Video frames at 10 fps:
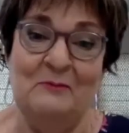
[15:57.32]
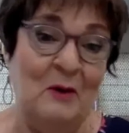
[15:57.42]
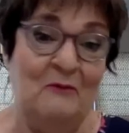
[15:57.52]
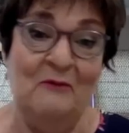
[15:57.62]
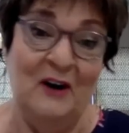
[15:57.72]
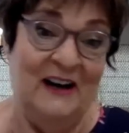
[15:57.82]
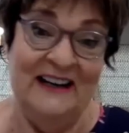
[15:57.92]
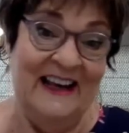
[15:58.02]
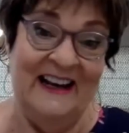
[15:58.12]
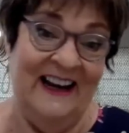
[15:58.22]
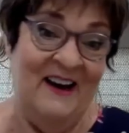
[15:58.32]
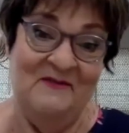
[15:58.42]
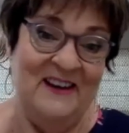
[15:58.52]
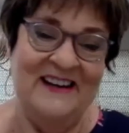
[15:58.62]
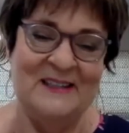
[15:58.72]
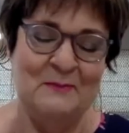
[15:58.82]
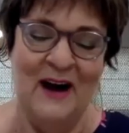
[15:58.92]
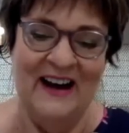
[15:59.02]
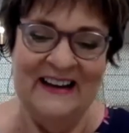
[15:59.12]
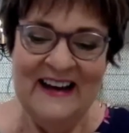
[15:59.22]
but very little of it is
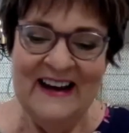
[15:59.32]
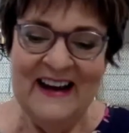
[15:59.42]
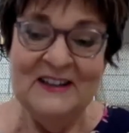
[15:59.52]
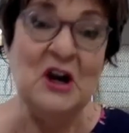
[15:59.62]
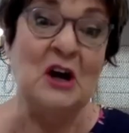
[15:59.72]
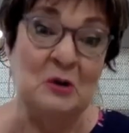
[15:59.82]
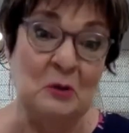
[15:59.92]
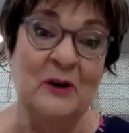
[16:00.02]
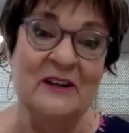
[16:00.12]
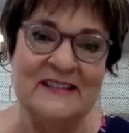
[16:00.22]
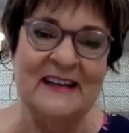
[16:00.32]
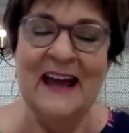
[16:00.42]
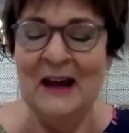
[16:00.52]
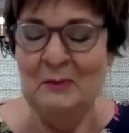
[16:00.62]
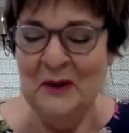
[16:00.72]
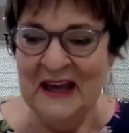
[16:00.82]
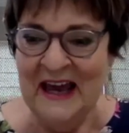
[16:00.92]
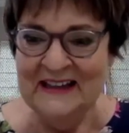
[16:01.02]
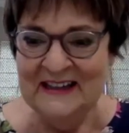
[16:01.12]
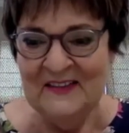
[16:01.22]
mine. Dr. Wilson had a big
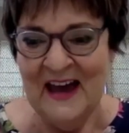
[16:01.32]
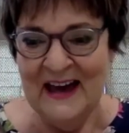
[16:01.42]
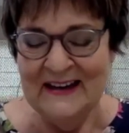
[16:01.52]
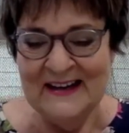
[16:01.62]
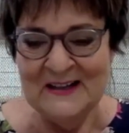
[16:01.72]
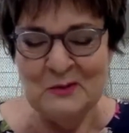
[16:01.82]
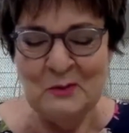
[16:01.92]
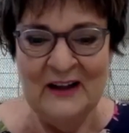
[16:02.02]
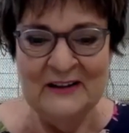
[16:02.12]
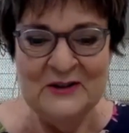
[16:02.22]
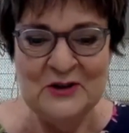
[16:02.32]
hand in that as well, in